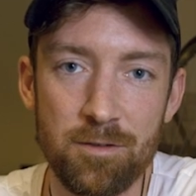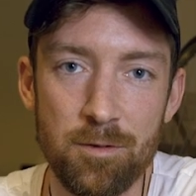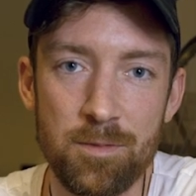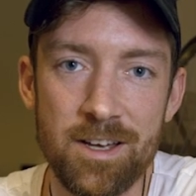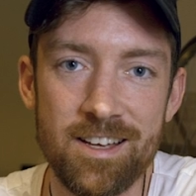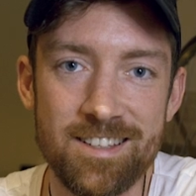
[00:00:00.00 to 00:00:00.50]
for
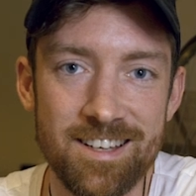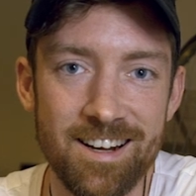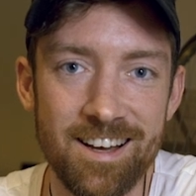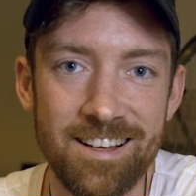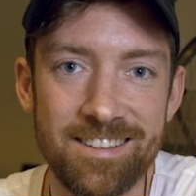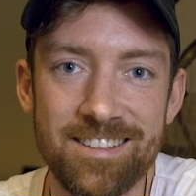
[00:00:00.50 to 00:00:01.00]
me
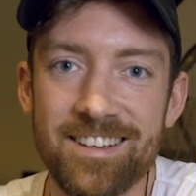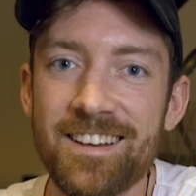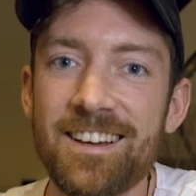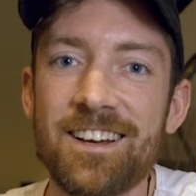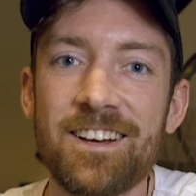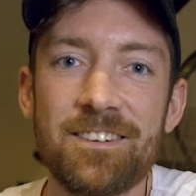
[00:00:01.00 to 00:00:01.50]
tonight,
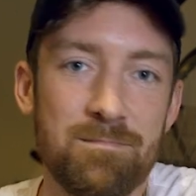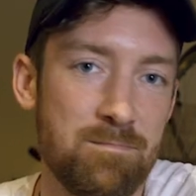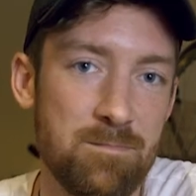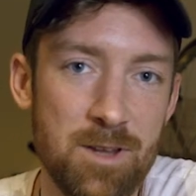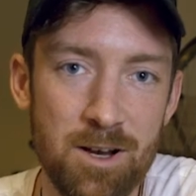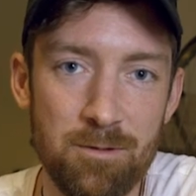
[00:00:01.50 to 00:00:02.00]

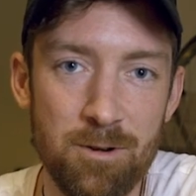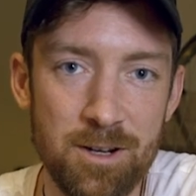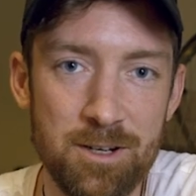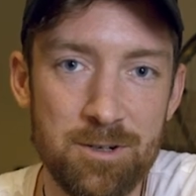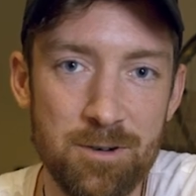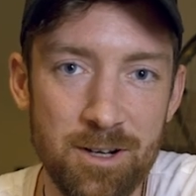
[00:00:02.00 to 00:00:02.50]
not
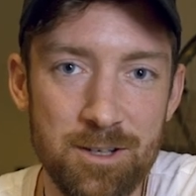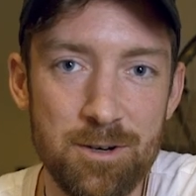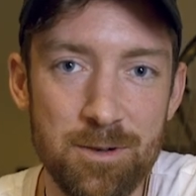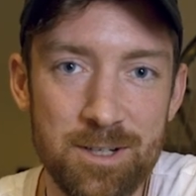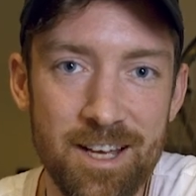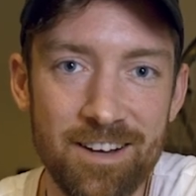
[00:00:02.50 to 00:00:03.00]
wanting to drink
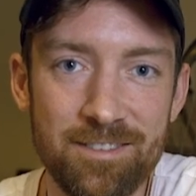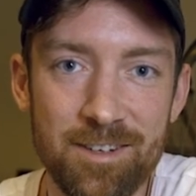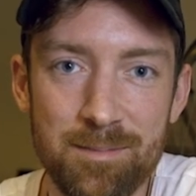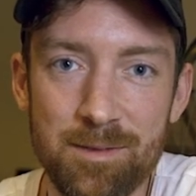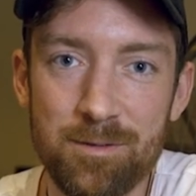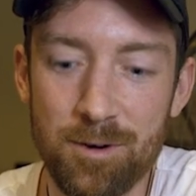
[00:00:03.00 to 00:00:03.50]
too much
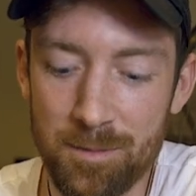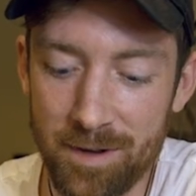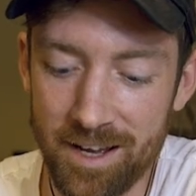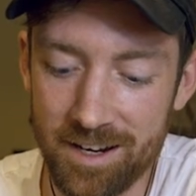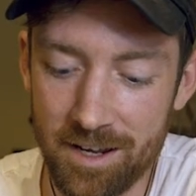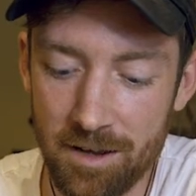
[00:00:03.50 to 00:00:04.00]
caffeine before
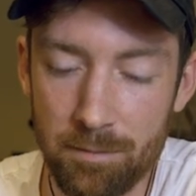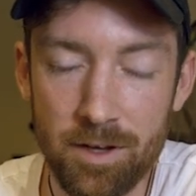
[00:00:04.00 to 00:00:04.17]
bed.